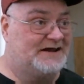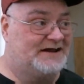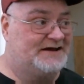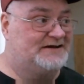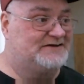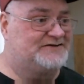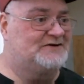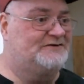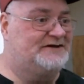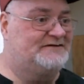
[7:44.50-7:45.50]
And
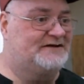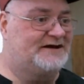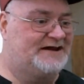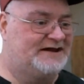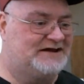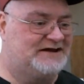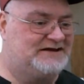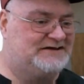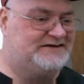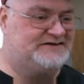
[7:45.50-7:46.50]
so,
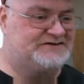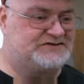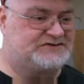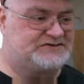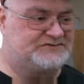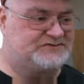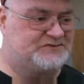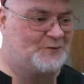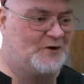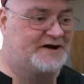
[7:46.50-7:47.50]
he's
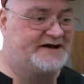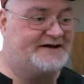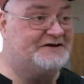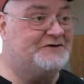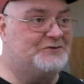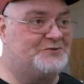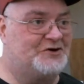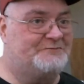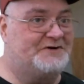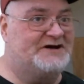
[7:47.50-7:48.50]
working on a new
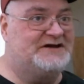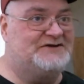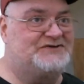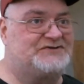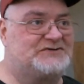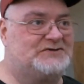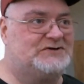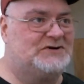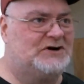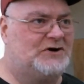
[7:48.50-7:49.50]
book, but he's
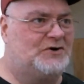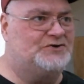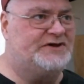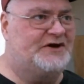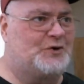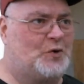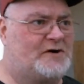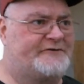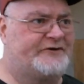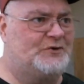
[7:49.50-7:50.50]
only a
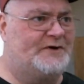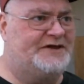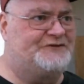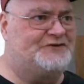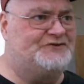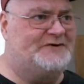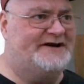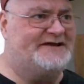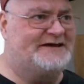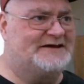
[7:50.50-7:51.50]
quarter of the way through
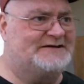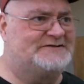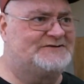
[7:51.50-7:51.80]
writing it.